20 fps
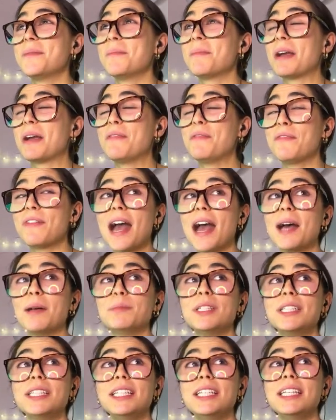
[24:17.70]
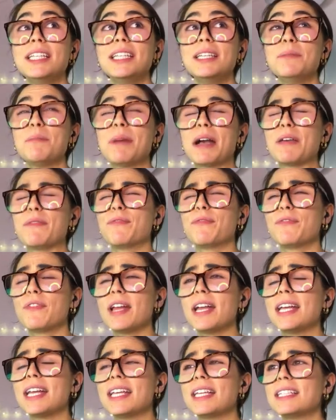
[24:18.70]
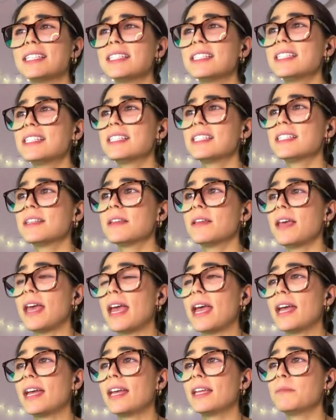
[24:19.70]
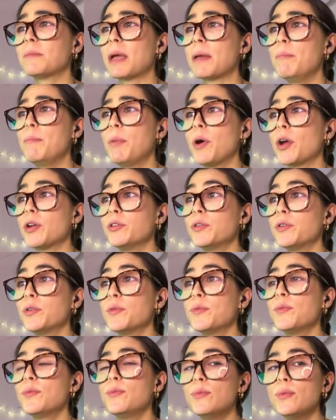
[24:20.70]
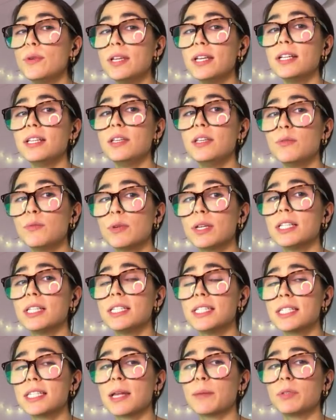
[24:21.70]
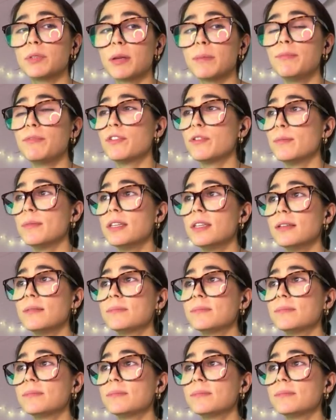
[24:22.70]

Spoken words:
family, my friends, and my partner really, really stepped up for me.